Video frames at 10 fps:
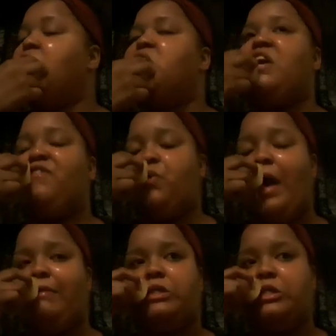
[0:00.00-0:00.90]
if you
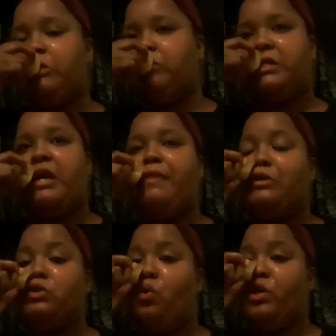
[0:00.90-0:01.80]
have sensitive skin,
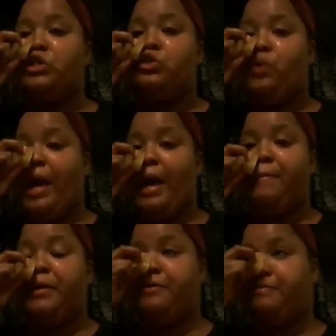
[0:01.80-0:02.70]
that's going to
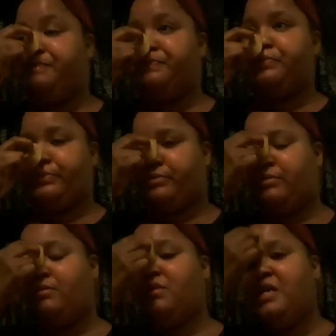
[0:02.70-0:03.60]
happen.
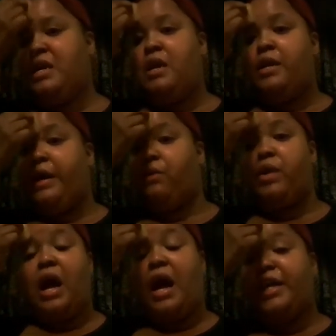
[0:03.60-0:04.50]
Now
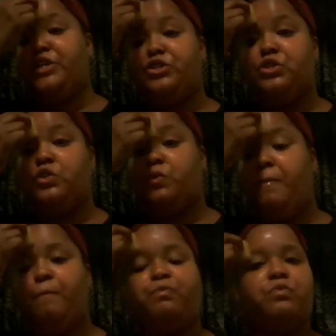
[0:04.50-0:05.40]
what I do
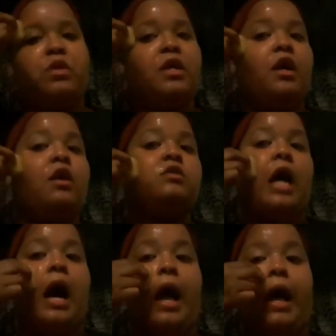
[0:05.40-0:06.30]
is
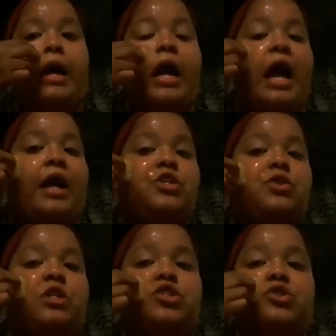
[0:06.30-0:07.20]
I
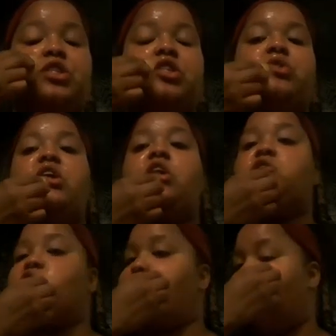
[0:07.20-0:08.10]
actually, because you see a little
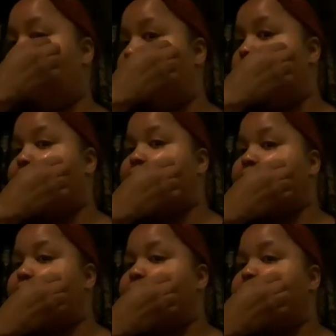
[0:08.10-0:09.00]
color to my ice
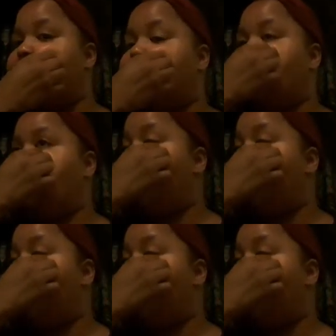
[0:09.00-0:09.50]
cube here,